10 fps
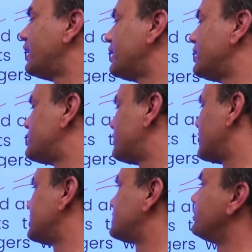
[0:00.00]

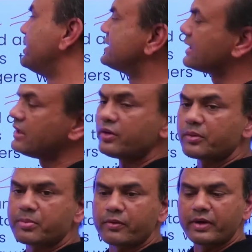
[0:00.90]
insurance. So basically you are
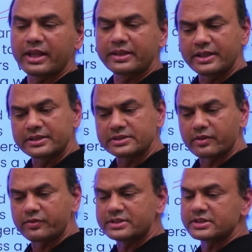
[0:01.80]
providing these
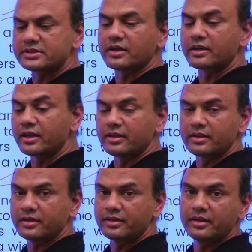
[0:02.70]
services
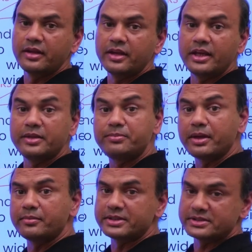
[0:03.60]
again in
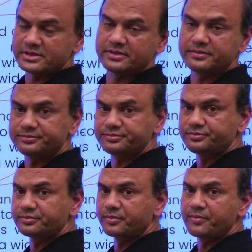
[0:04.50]
PMS.
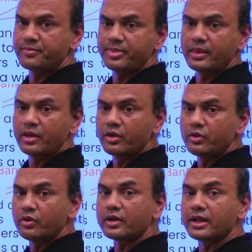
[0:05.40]
You
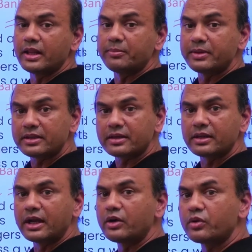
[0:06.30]
are helping the
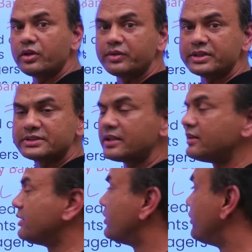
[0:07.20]
client to invest
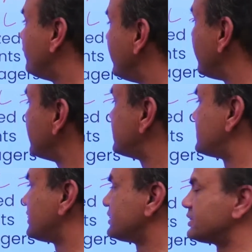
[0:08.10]
in various
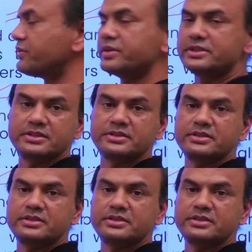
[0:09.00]
services.